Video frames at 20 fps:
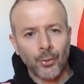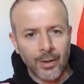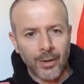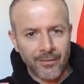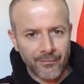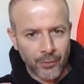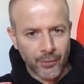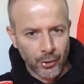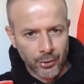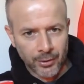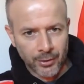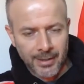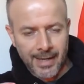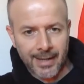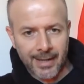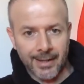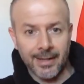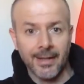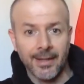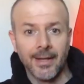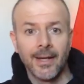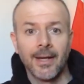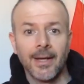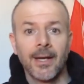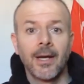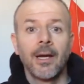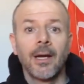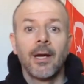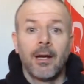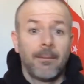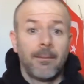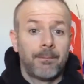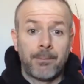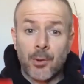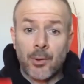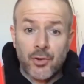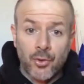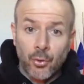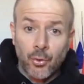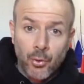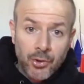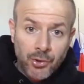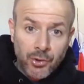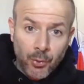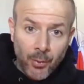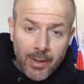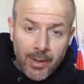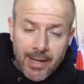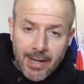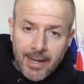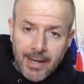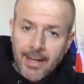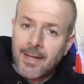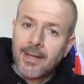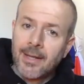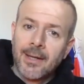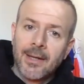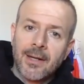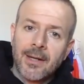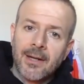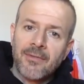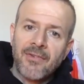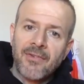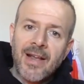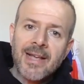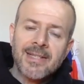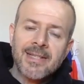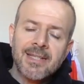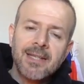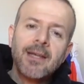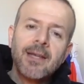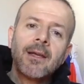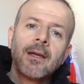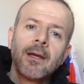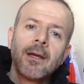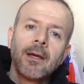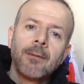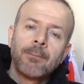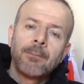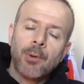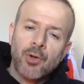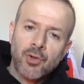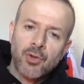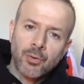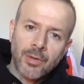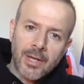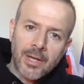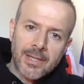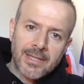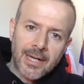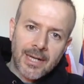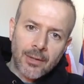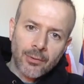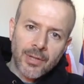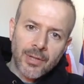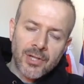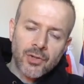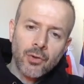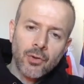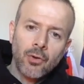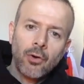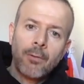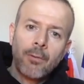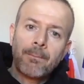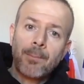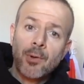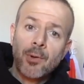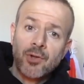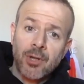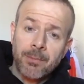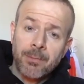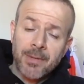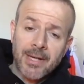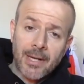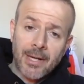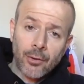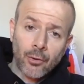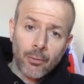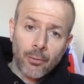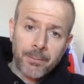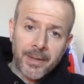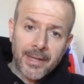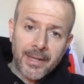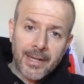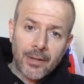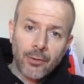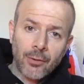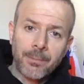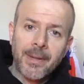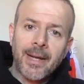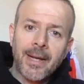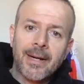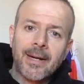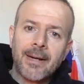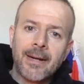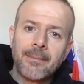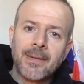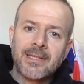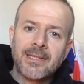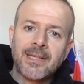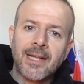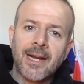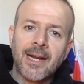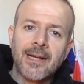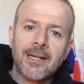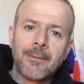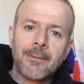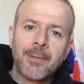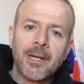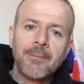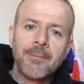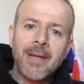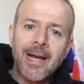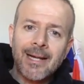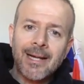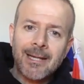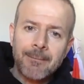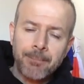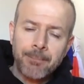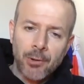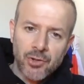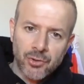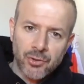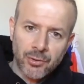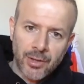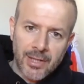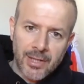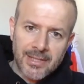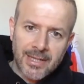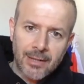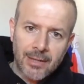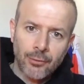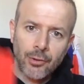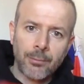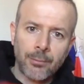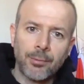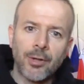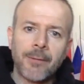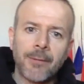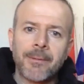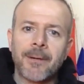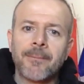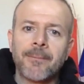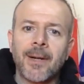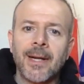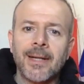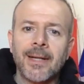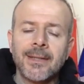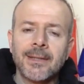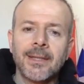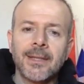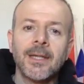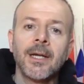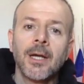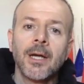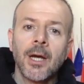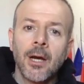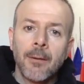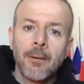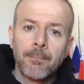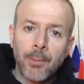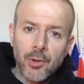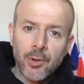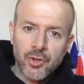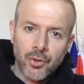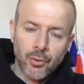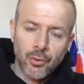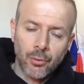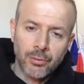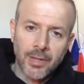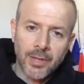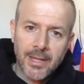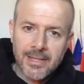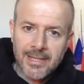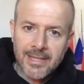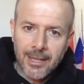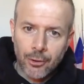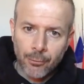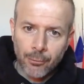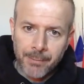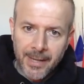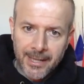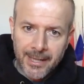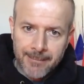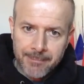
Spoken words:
depending on the effect you want to get. I may want to use this individually by itself. I may want to use this after a perm or to cover white hair,